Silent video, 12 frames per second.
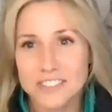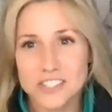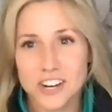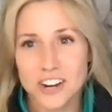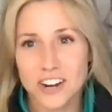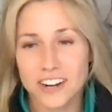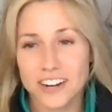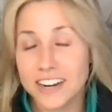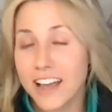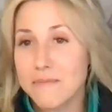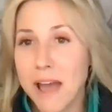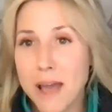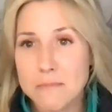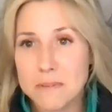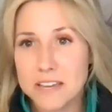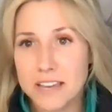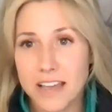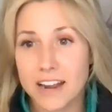for sure. And I'm
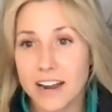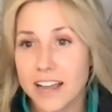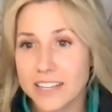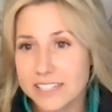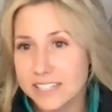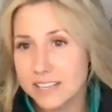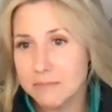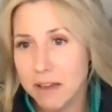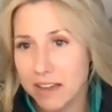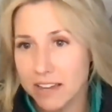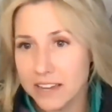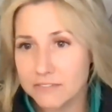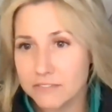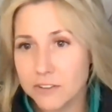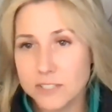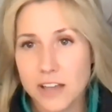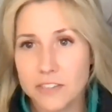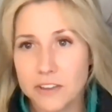happy. I can see my
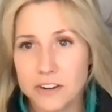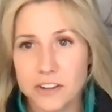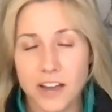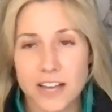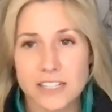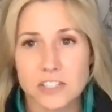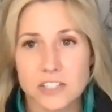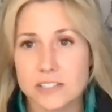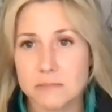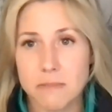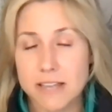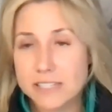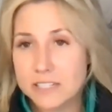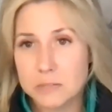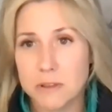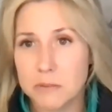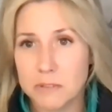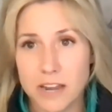info's out there. You guys just message
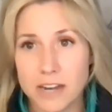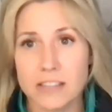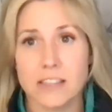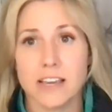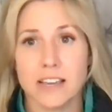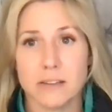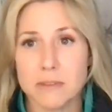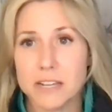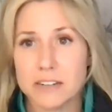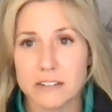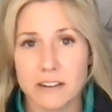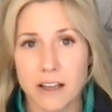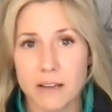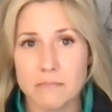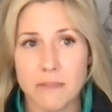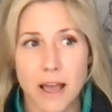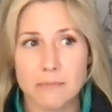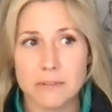me with anything. I mean,
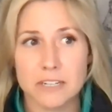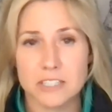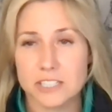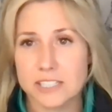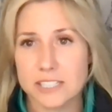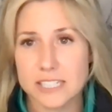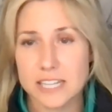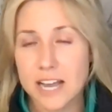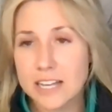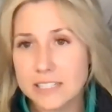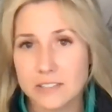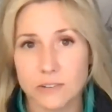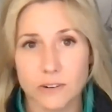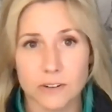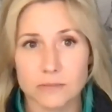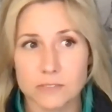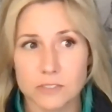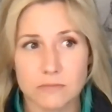I'm happy to just discuss
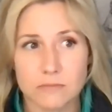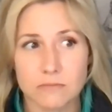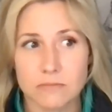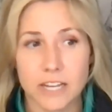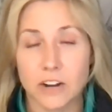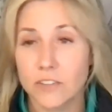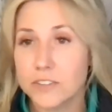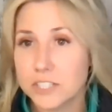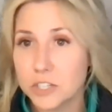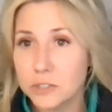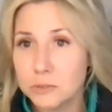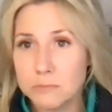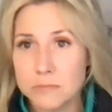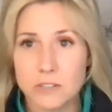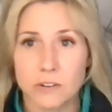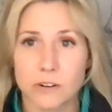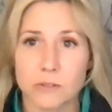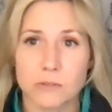or get on the
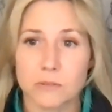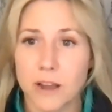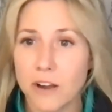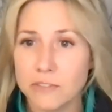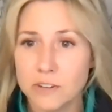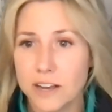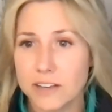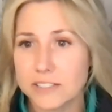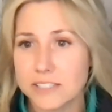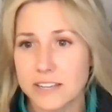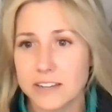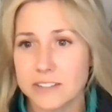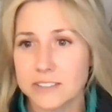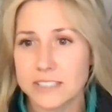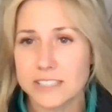Zooms or however else. So it's